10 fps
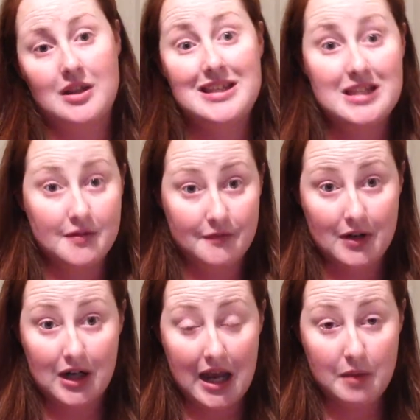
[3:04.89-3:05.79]
the
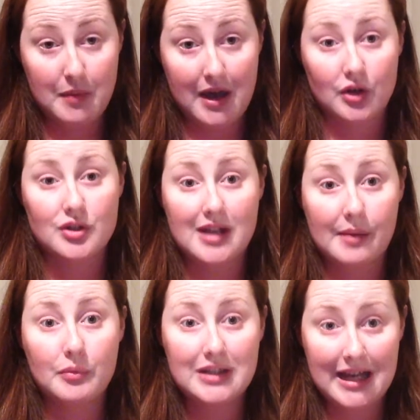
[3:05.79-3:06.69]
different cake batters
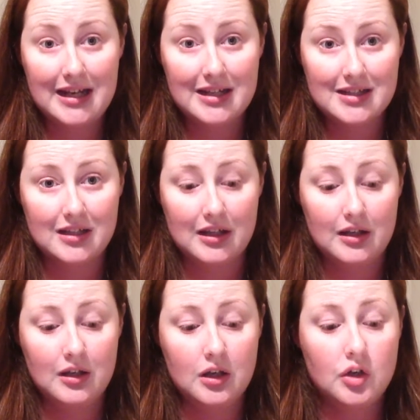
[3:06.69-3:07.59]
simultaneously.